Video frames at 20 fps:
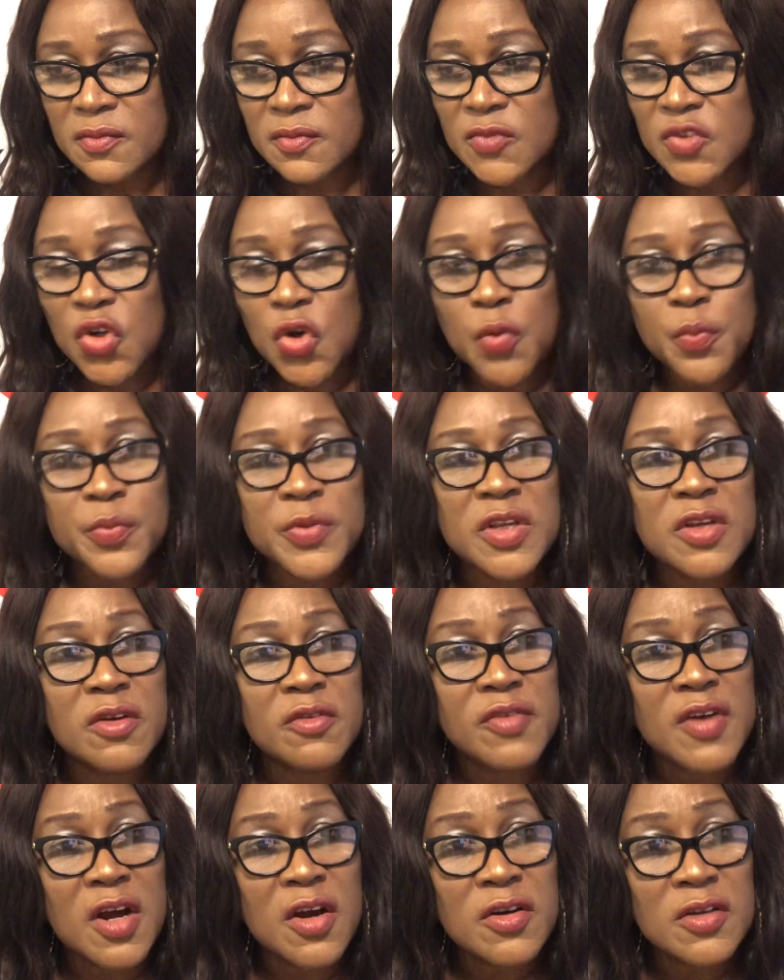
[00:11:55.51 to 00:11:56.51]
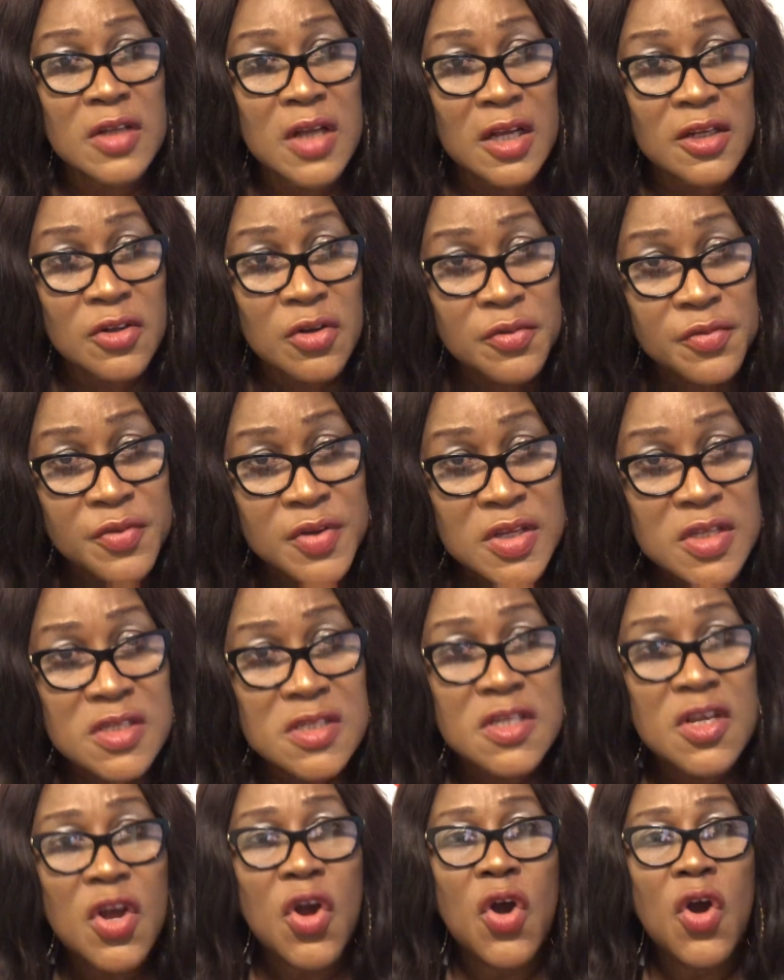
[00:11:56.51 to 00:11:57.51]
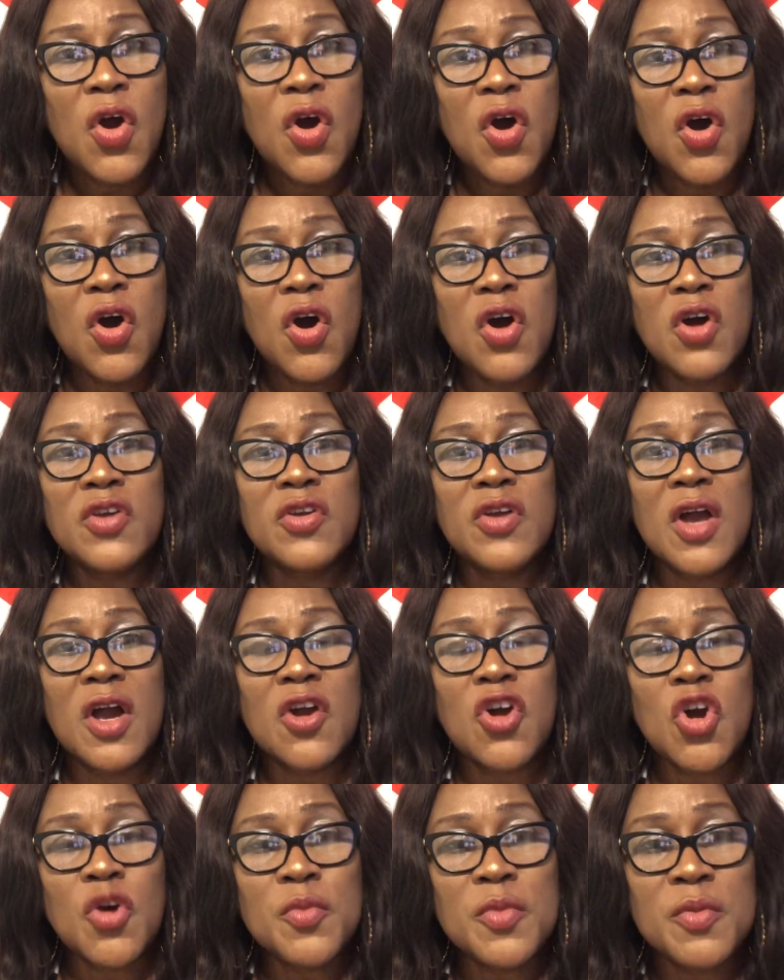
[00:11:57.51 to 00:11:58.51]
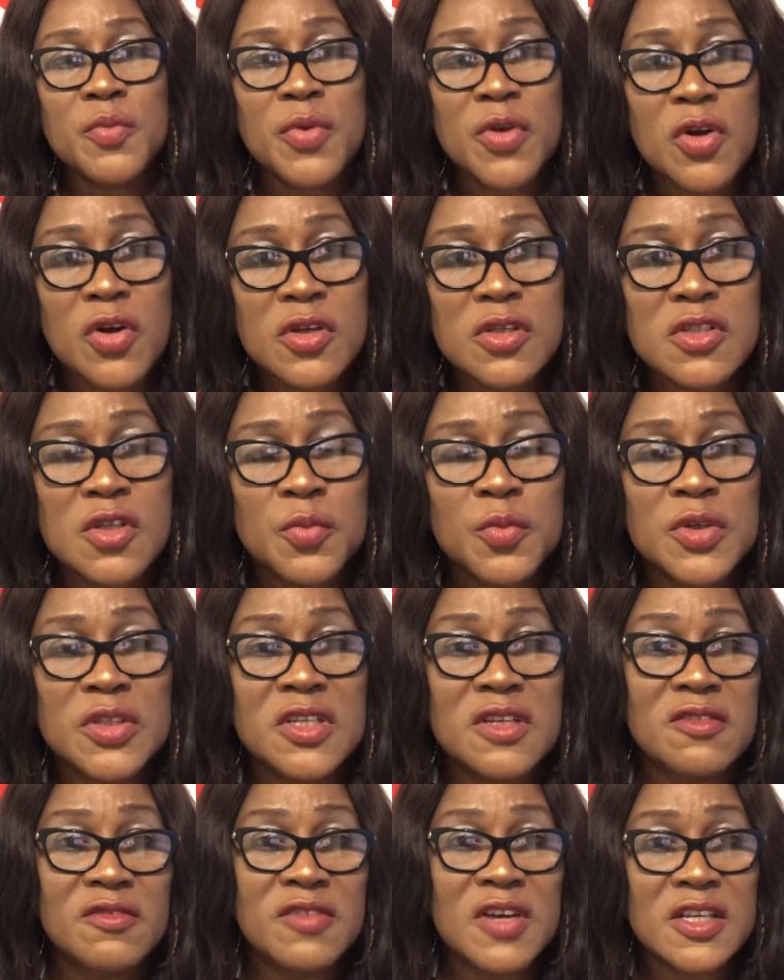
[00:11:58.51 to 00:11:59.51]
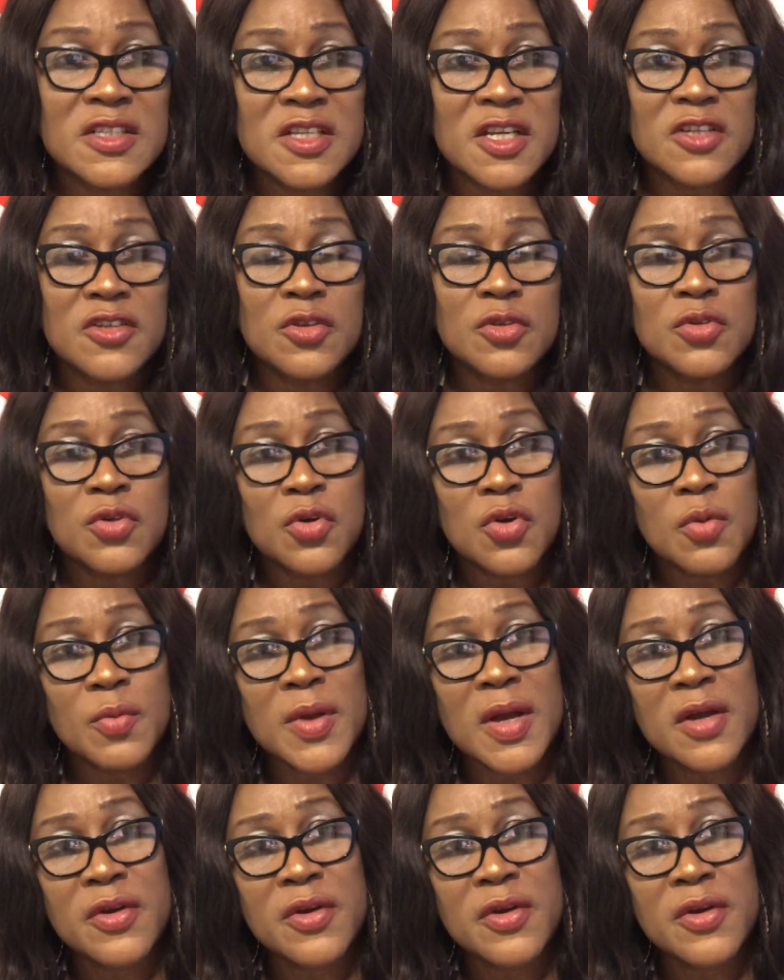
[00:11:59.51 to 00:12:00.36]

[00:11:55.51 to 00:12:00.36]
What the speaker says: opening of an office, or you are coming because somebody invited you to come and